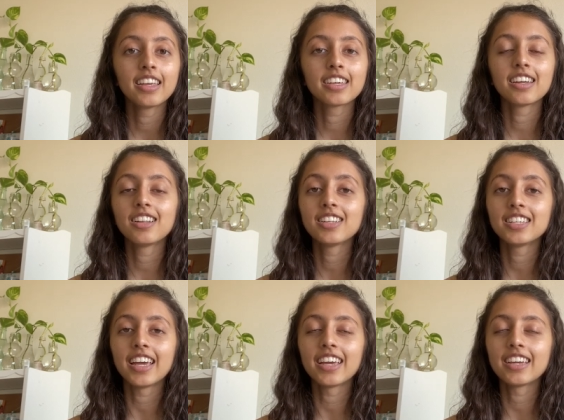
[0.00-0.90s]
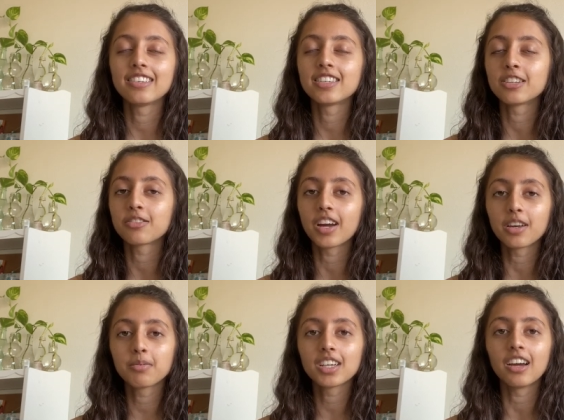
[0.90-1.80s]
Kiana Lede is
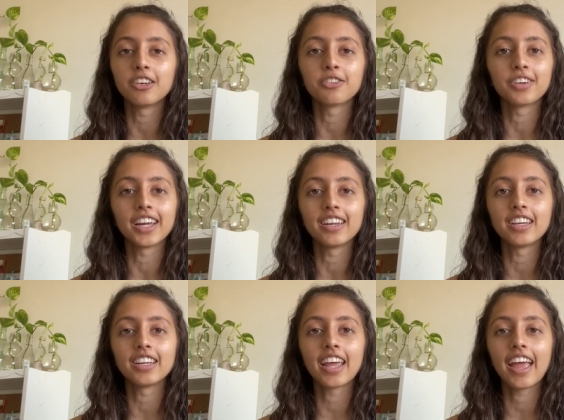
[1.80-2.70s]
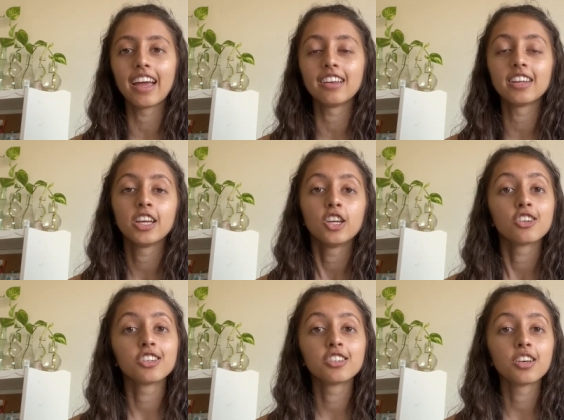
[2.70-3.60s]
incredibly underrated and
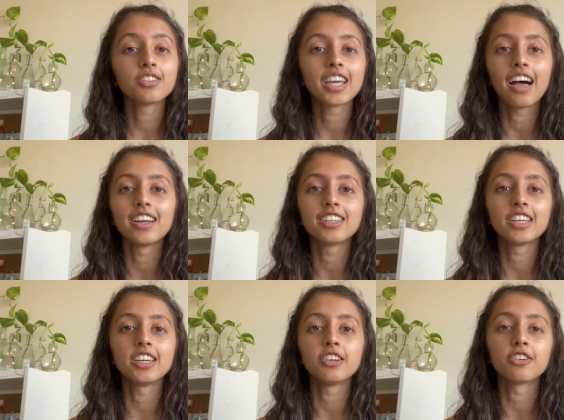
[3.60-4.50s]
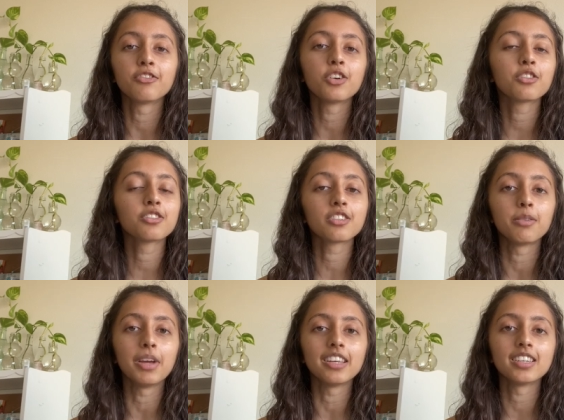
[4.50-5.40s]
she's so talented, her vocals are
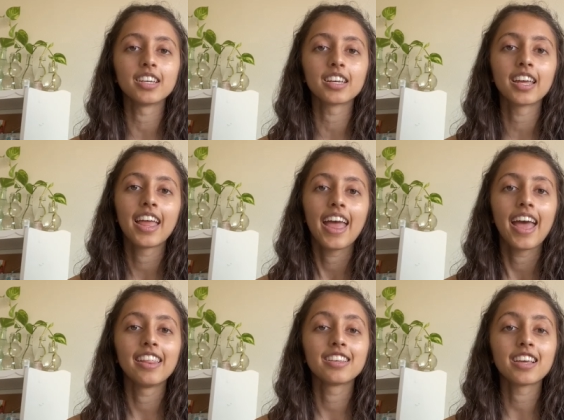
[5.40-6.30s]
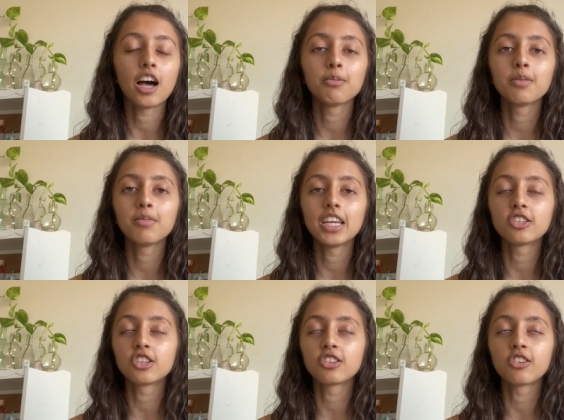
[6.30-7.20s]
amazing, and this album
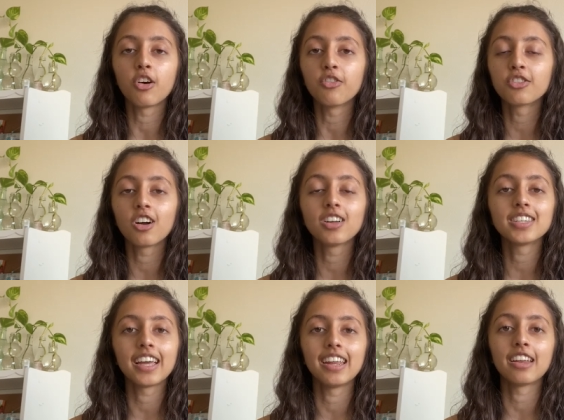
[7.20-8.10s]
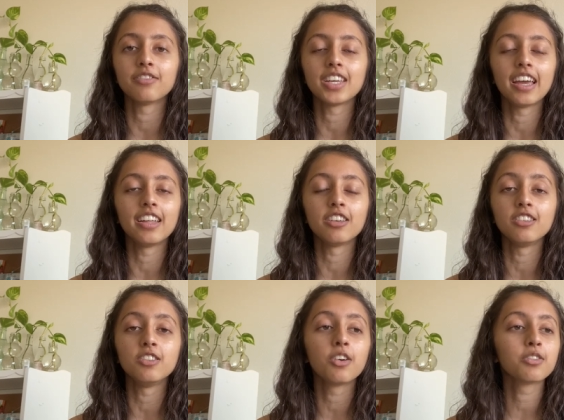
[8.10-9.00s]
is just an overall 10 out of
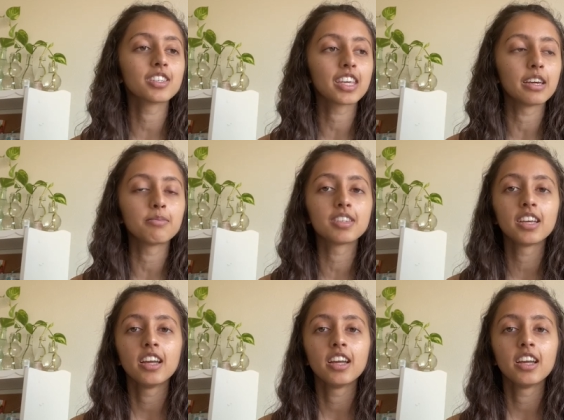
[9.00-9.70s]
10, no skips.